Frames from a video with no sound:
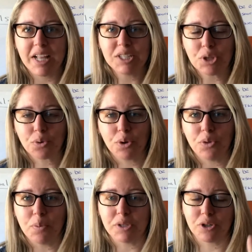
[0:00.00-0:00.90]
through
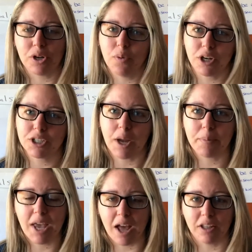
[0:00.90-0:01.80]
the Missouri Workshop
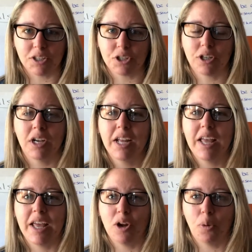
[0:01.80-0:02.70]
Calendar
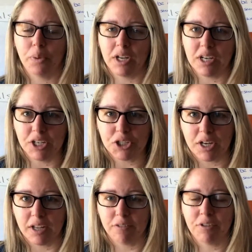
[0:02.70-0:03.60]
and Open
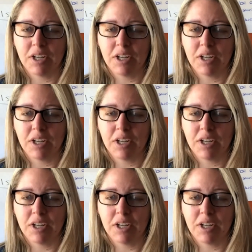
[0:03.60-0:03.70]
Initiative,